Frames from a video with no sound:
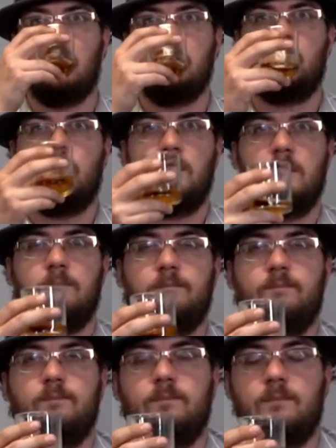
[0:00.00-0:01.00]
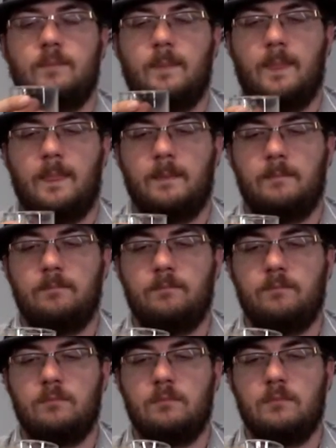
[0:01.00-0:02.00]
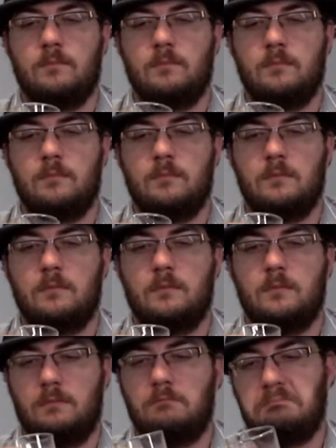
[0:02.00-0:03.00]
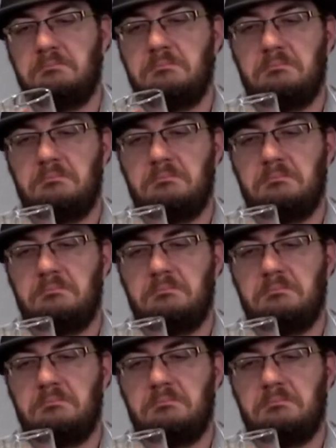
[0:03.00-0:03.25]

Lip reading: [no speech]